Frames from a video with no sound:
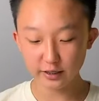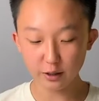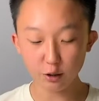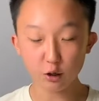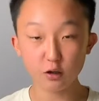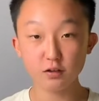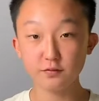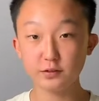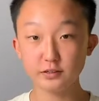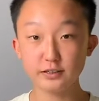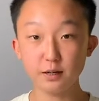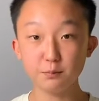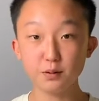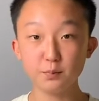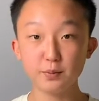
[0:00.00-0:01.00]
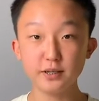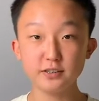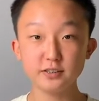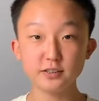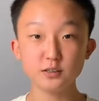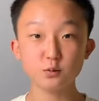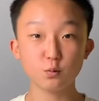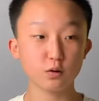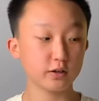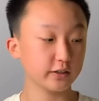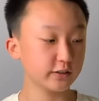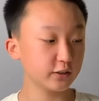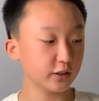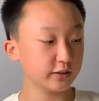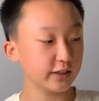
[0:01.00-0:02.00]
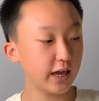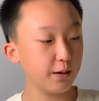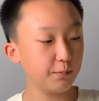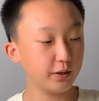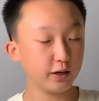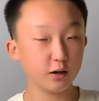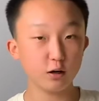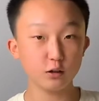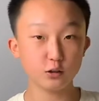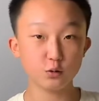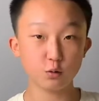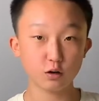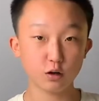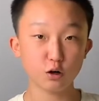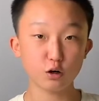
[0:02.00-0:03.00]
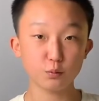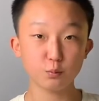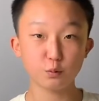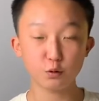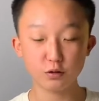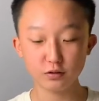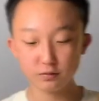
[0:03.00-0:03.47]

out all of your template pieces, we're gonna start taping it onto our cardboard.